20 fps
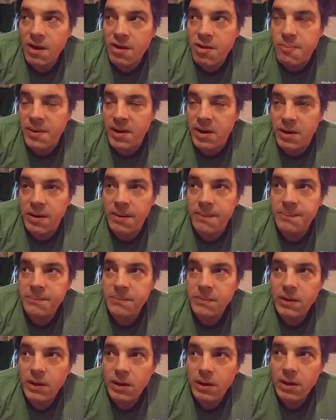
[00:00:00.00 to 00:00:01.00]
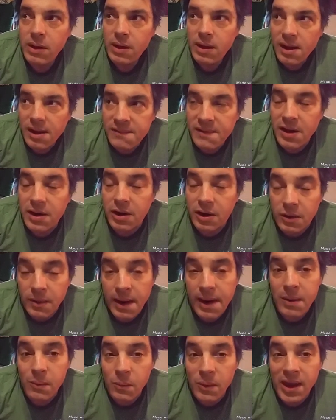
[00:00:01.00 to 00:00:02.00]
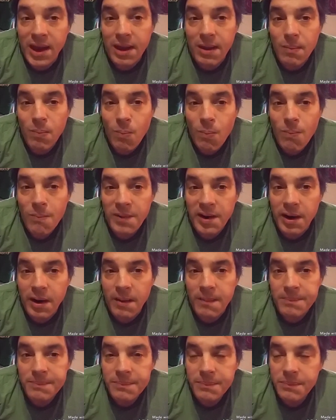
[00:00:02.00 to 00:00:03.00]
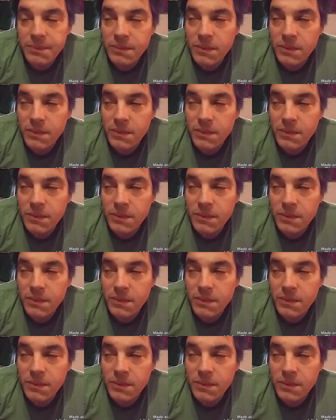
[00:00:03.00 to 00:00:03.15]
I've had a great week here,